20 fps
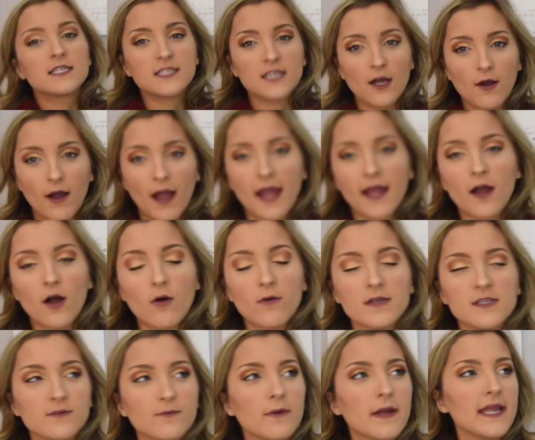so I
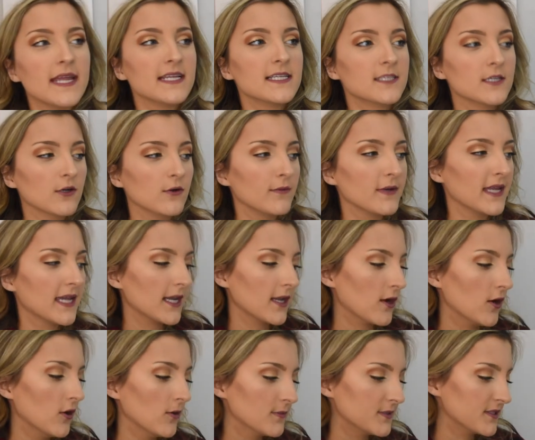always wait till we get
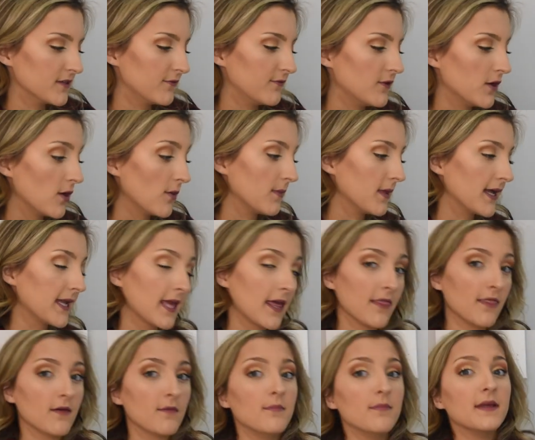home to film like
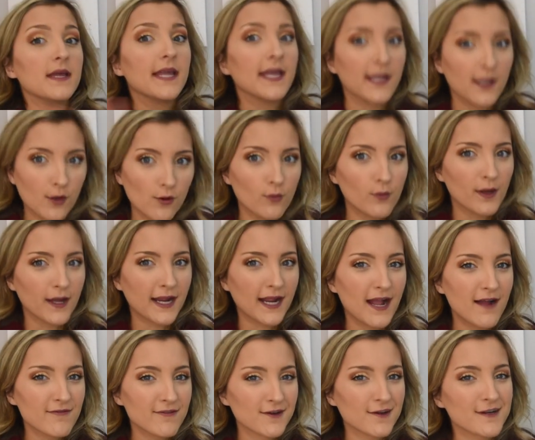the big what I
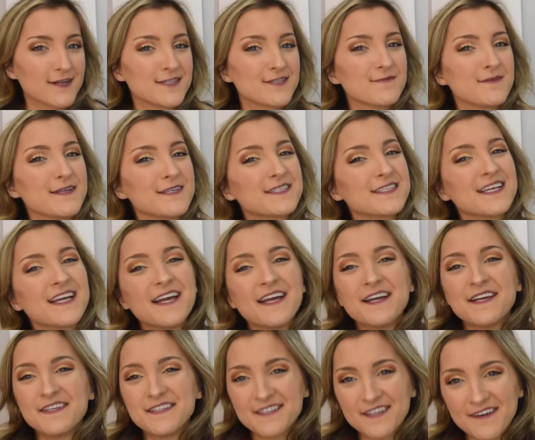got for Christmas.
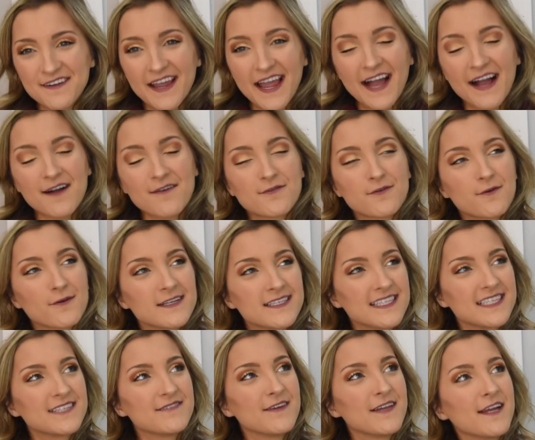So yeah, of course
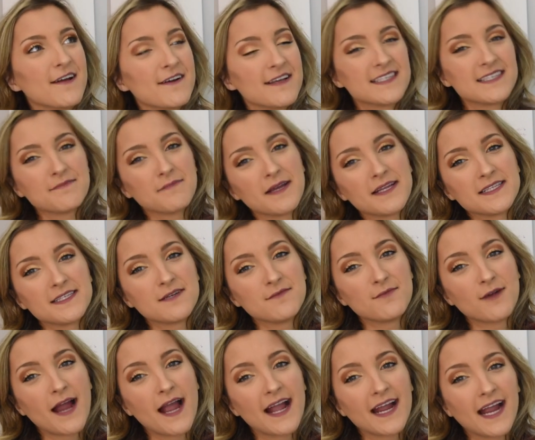this video video isn't meant to
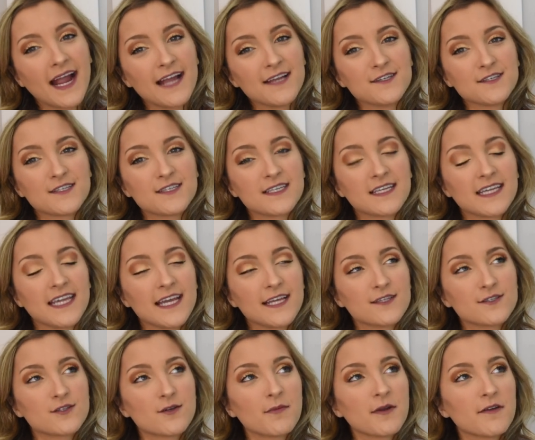brag. I just
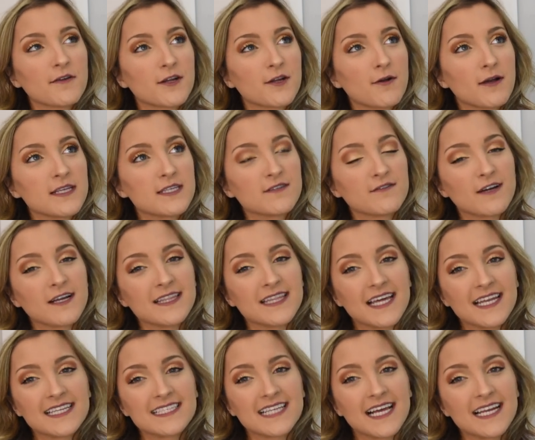get so many requests for it
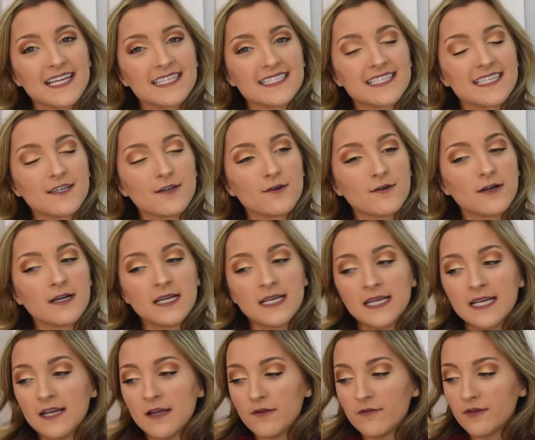that I decided to
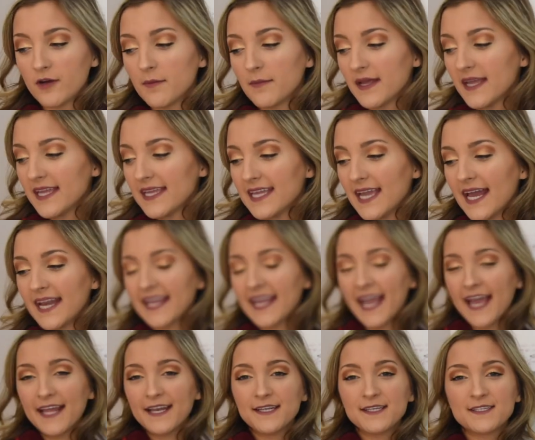film it yet
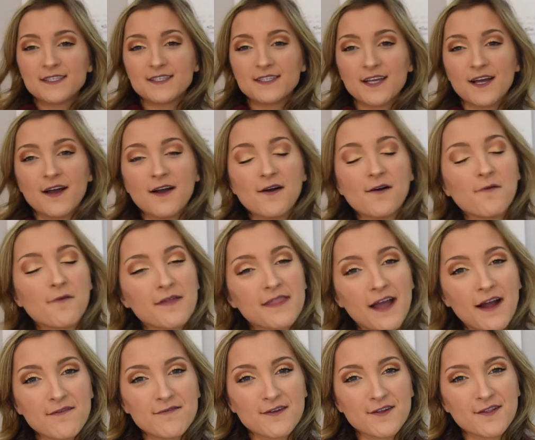again. So
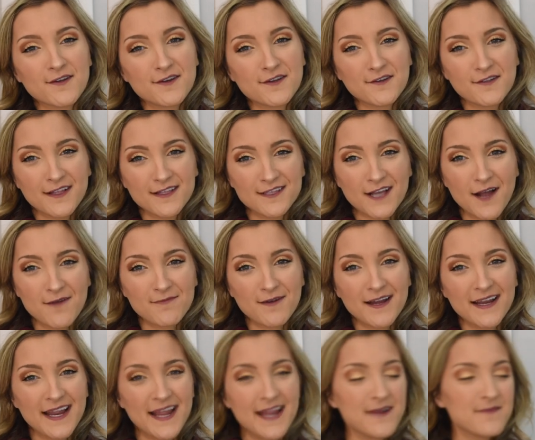without further ado, let's hop
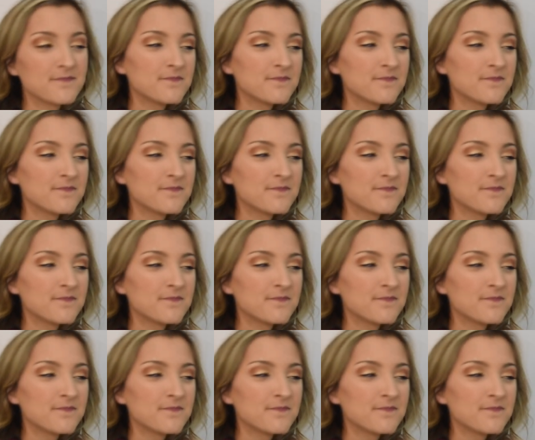right in. I'm